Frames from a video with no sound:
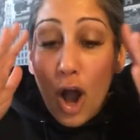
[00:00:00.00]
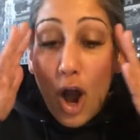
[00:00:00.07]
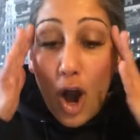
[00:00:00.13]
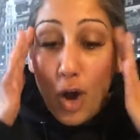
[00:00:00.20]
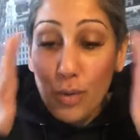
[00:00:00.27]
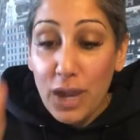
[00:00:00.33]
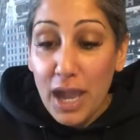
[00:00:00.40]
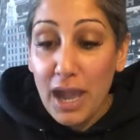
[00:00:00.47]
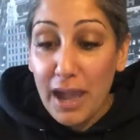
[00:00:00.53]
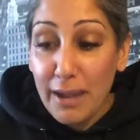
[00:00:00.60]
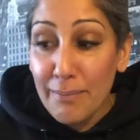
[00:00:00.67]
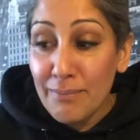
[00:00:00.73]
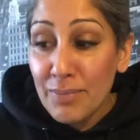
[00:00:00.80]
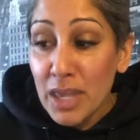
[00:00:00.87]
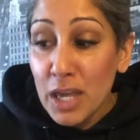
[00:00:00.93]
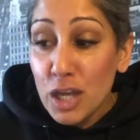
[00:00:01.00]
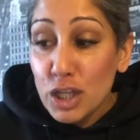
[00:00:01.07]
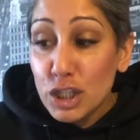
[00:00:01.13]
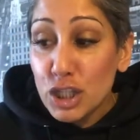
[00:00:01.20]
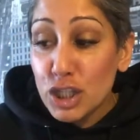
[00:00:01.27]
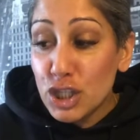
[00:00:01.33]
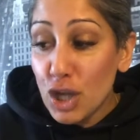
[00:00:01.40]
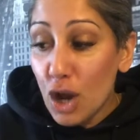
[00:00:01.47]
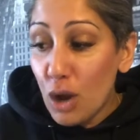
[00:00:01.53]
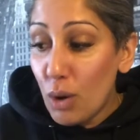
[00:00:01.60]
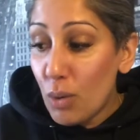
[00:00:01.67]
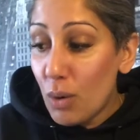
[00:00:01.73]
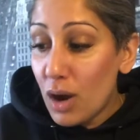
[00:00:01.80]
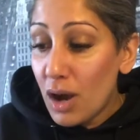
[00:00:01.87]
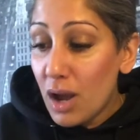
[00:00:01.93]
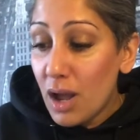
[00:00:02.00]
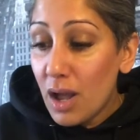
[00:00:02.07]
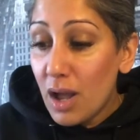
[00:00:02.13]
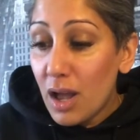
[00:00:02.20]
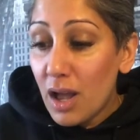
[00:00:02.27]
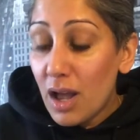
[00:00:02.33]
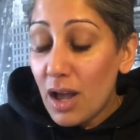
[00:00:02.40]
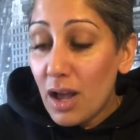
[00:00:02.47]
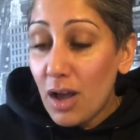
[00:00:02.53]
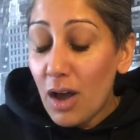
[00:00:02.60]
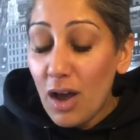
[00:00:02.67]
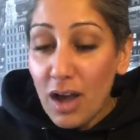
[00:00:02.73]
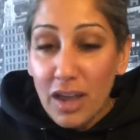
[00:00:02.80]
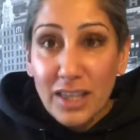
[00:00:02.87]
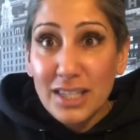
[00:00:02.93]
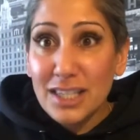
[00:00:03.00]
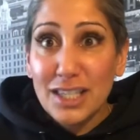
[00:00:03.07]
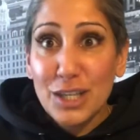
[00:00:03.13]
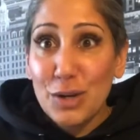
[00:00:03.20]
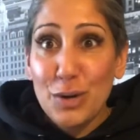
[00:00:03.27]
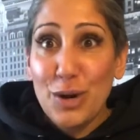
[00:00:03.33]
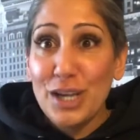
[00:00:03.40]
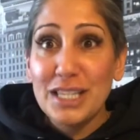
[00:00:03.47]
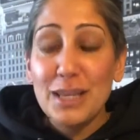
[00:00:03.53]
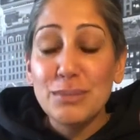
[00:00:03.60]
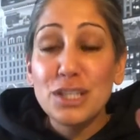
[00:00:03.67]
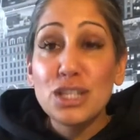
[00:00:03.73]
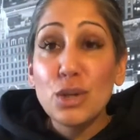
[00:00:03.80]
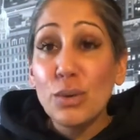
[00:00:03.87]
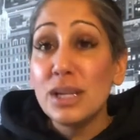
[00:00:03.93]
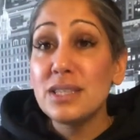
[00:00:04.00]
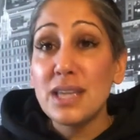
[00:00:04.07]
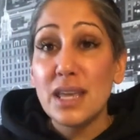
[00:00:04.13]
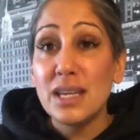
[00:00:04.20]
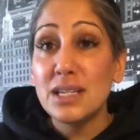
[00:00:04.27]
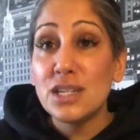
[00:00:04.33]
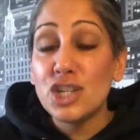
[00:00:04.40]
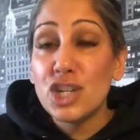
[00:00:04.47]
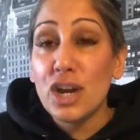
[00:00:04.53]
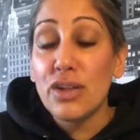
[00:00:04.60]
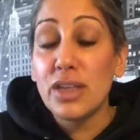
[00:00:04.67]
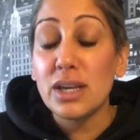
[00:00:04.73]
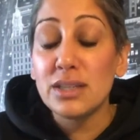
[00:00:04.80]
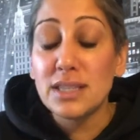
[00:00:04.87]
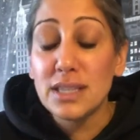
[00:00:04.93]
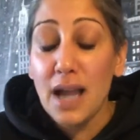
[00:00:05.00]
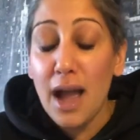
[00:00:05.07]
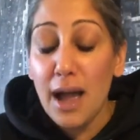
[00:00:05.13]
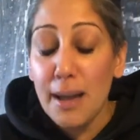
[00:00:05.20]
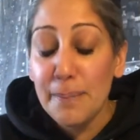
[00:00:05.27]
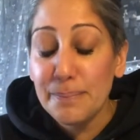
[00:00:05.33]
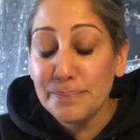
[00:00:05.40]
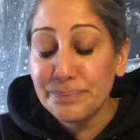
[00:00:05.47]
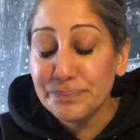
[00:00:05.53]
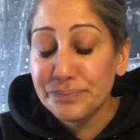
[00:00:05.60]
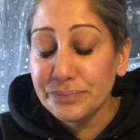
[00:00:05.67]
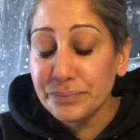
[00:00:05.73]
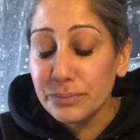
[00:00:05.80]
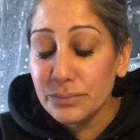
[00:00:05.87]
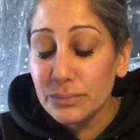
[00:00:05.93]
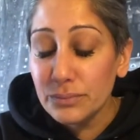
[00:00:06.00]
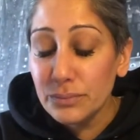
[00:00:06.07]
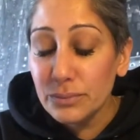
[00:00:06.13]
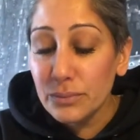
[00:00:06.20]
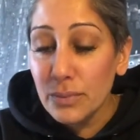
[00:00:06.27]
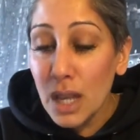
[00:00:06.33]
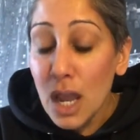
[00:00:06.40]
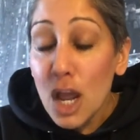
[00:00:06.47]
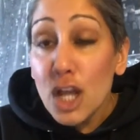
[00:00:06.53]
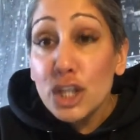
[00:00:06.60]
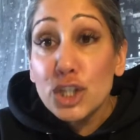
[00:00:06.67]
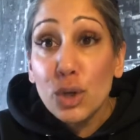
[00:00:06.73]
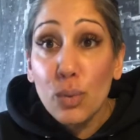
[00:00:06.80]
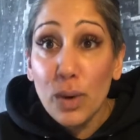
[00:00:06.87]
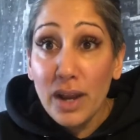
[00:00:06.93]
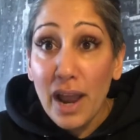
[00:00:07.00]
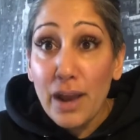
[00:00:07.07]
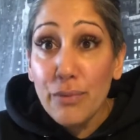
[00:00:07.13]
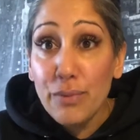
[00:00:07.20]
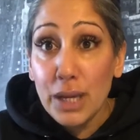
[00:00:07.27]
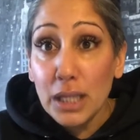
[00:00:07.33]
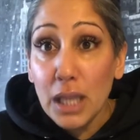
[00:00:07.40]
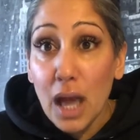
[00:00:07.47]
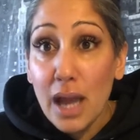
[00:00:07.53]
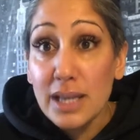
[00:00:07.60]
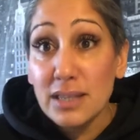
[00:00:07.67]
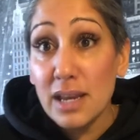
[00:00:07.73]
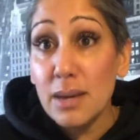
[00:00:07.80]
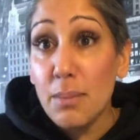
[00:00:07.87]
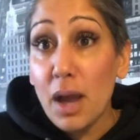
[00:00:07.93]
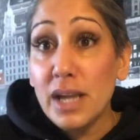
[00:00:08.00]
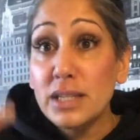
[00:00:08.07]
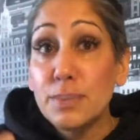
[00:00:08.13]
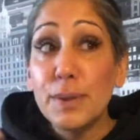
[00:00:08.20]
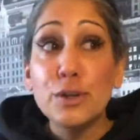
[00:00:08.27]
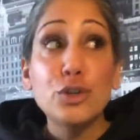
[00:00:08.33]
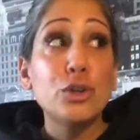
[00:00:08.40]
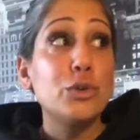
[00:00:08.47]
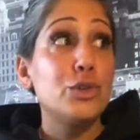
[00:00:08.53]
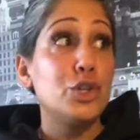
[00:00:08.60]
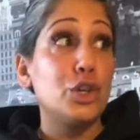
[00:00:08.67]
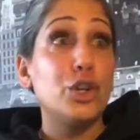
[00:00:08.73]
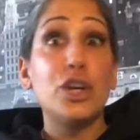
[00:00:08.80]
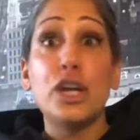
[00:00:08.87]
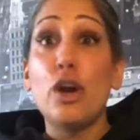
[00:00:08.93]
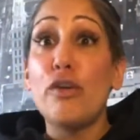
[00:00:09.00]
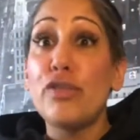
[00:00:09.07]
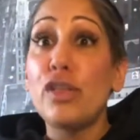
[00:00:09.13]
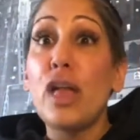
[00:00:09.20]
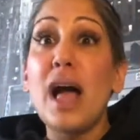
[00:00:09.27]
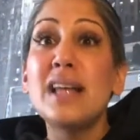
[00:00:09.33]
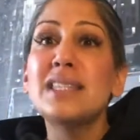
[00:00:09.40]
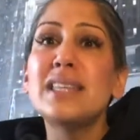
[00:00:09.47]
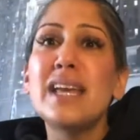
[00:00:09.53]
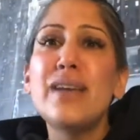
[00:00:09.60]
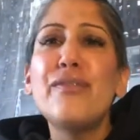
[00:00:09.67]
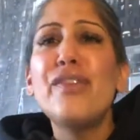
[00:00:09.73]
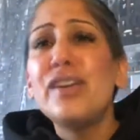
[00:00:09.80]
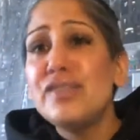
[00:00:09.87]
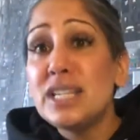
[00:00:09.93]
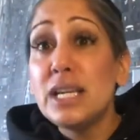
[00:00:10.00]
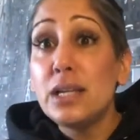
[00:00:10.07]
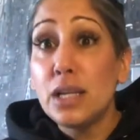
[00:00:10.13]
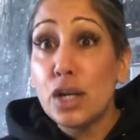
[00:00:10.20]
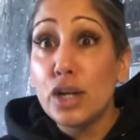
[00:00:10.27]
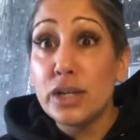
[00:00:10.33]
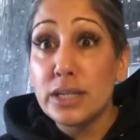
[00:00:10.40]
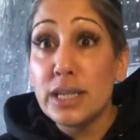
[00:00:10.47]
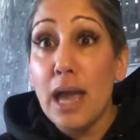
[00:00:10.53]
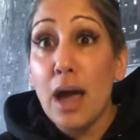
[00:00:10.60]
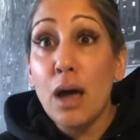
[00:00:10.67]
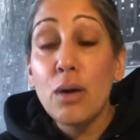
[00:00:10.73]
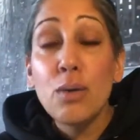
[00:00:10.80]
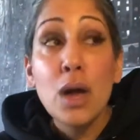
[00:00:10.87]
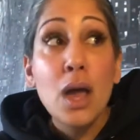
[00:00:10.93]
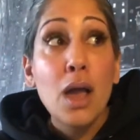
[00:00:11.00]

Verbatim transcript: Okay, so, oh, this is so crazy. I'm so excited to share this. Um, so what I realized in my spiritual journey over the last like 15 years now,